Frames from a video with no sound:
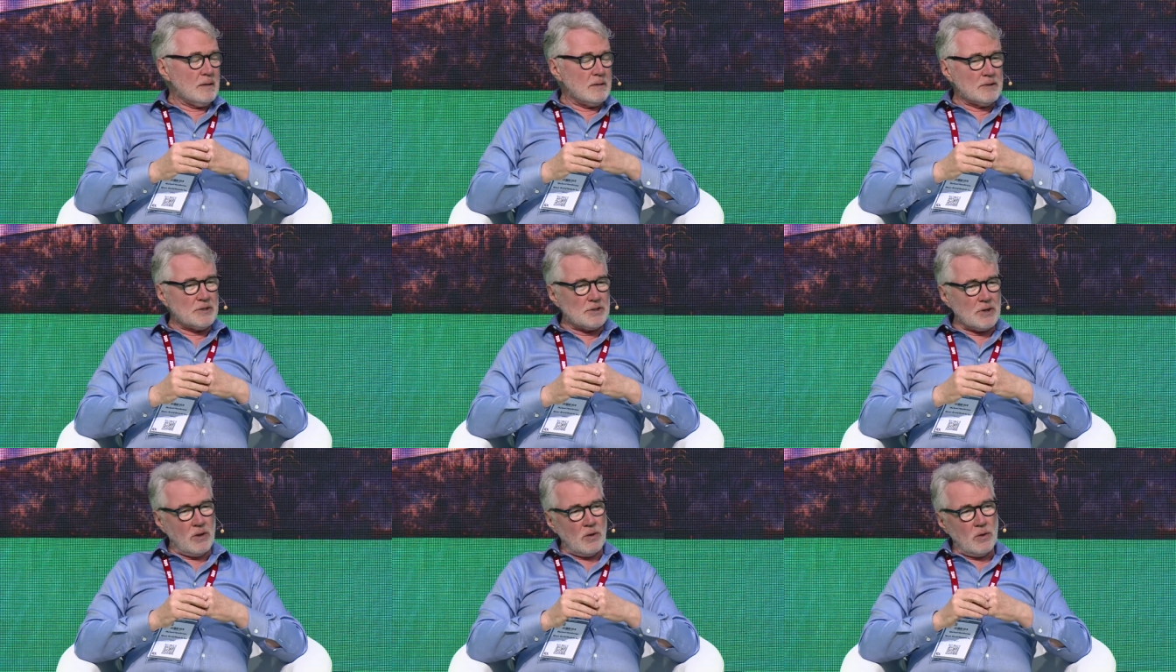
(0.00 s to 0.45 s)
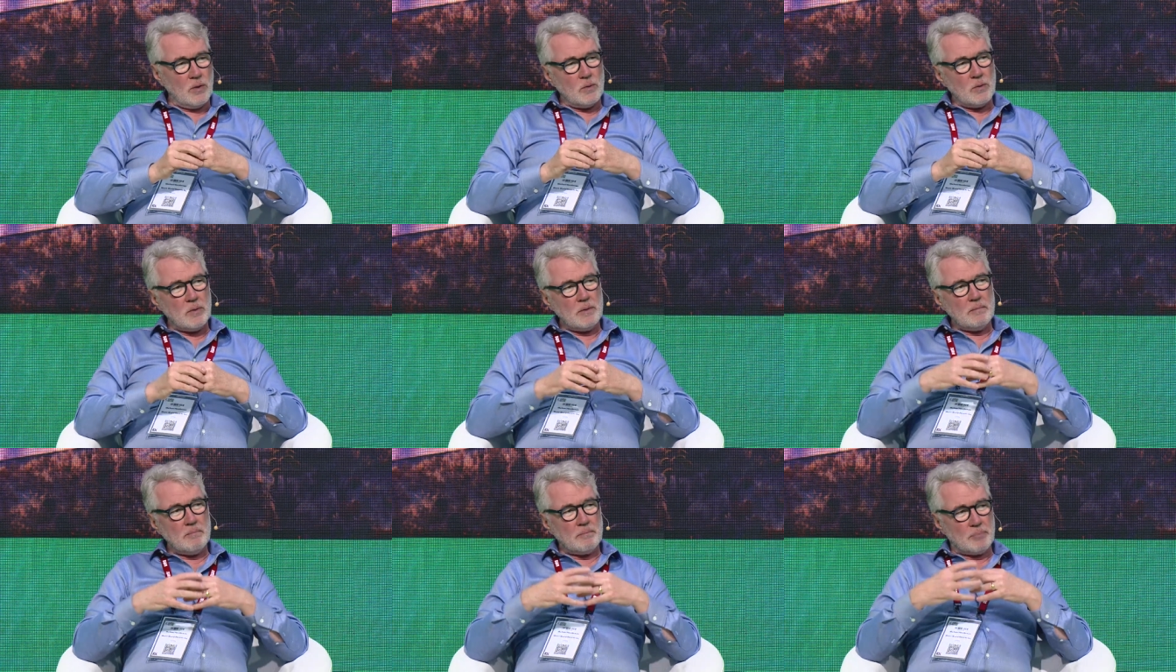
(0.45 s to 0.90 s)

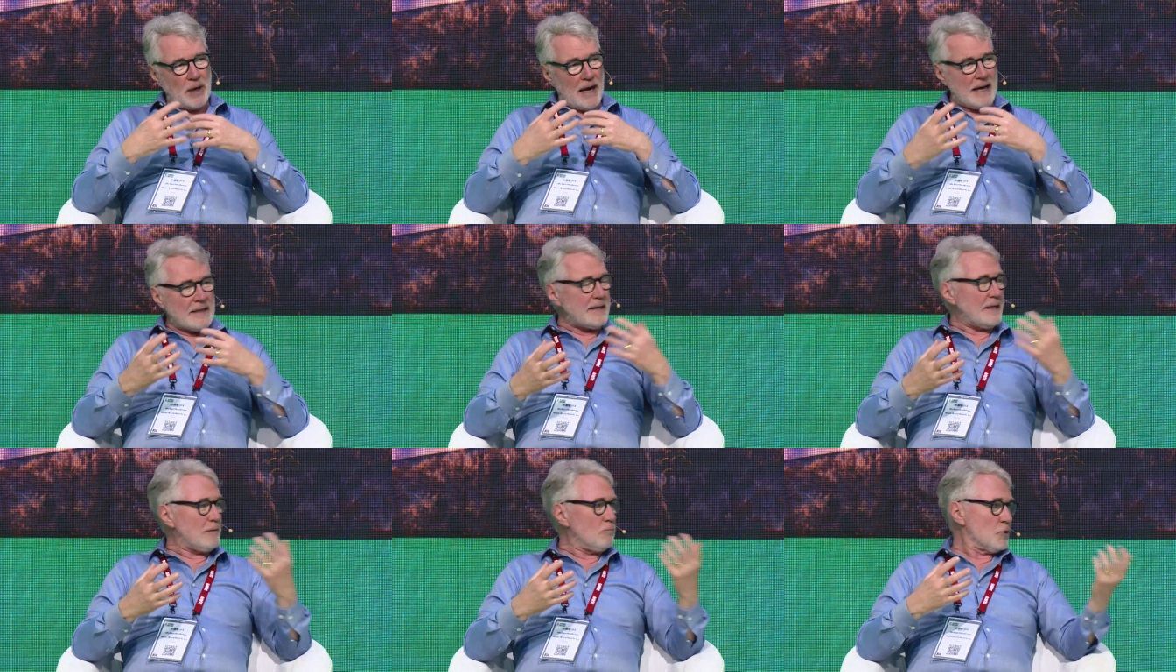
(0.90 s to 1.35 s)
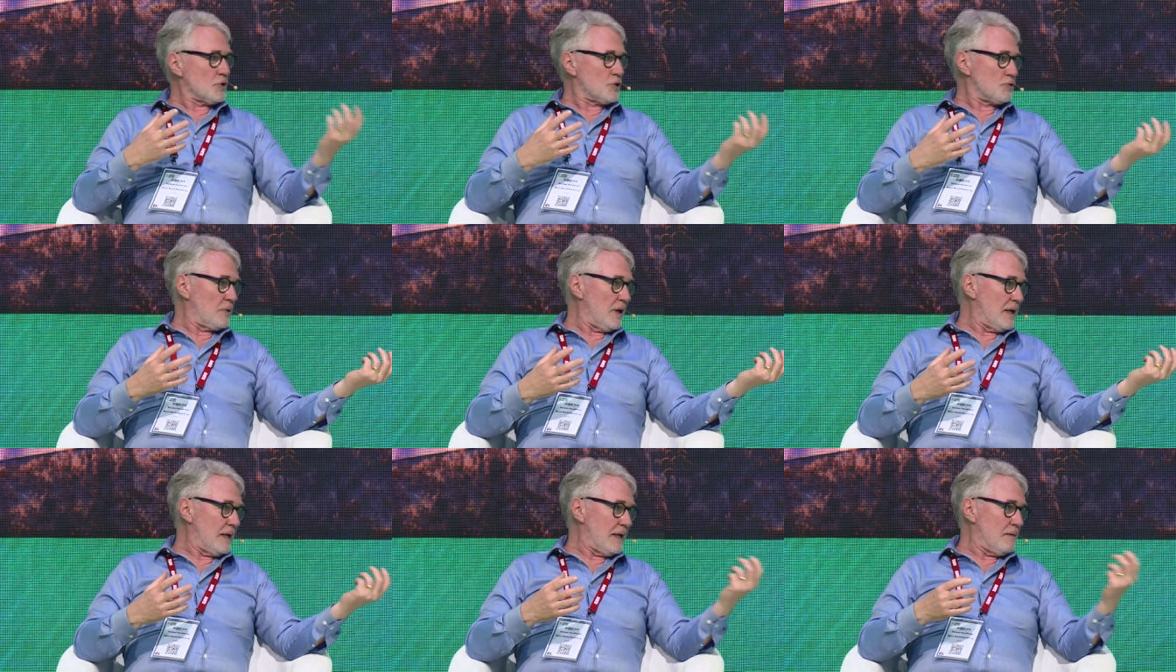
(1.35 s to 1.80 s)
So branding
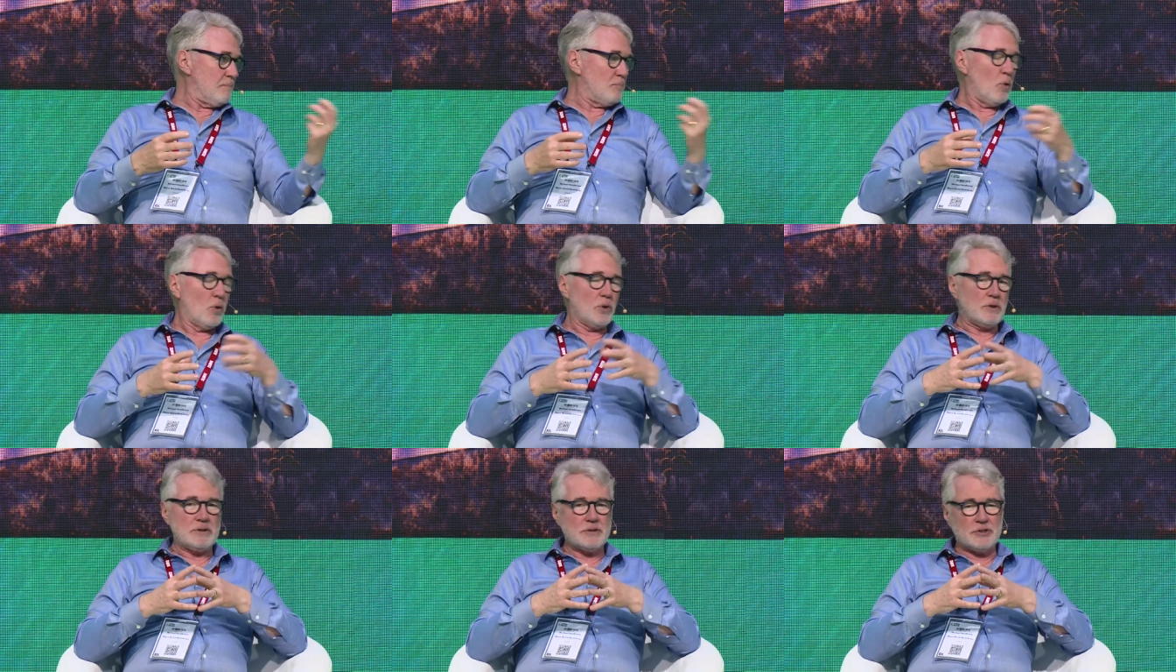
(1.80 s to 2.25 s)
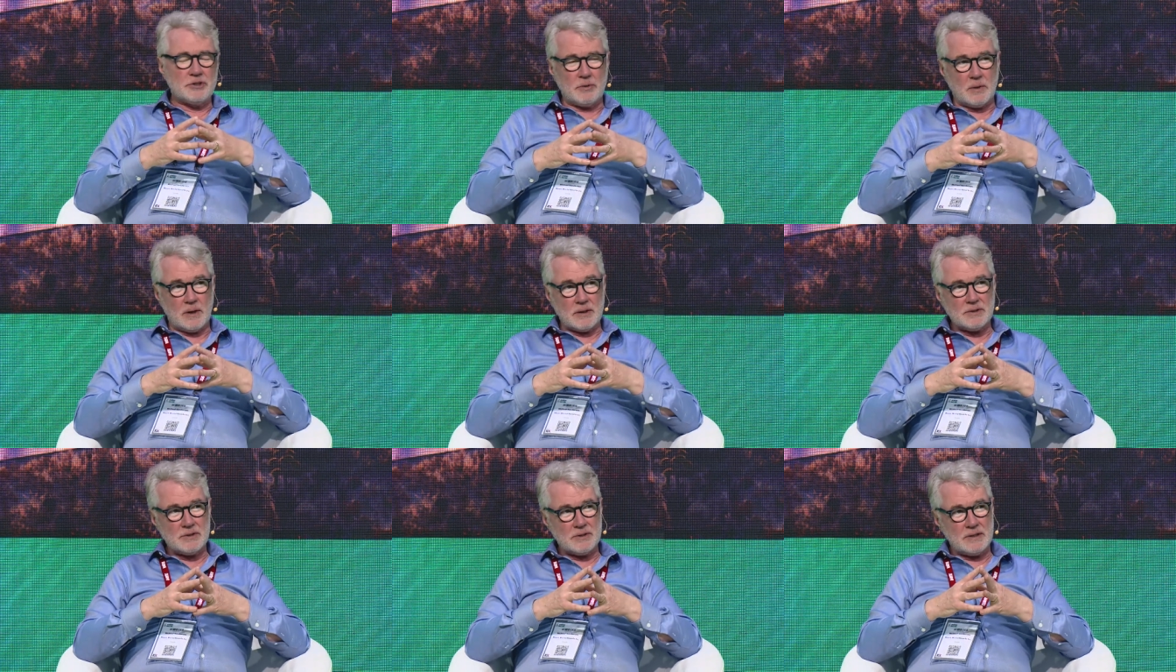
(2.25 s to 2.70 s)
was really important to
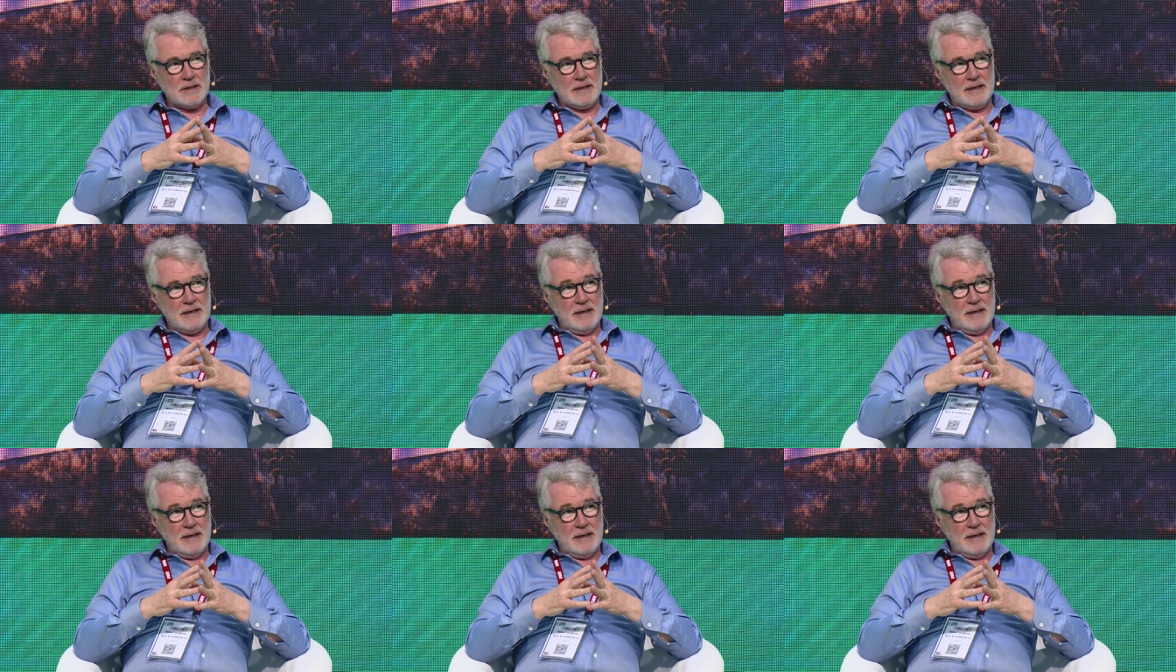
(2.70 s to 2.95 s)
us.